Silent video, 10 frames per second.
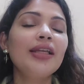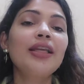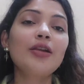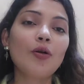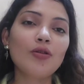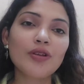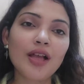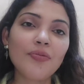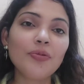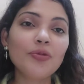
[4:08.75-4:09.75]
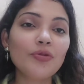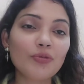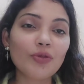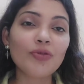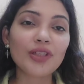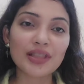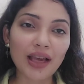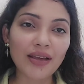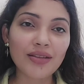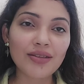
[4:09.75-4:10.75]
It can also help you to remove the
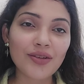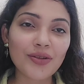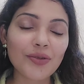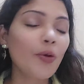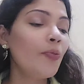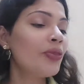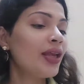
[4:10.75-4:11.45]
tannings also.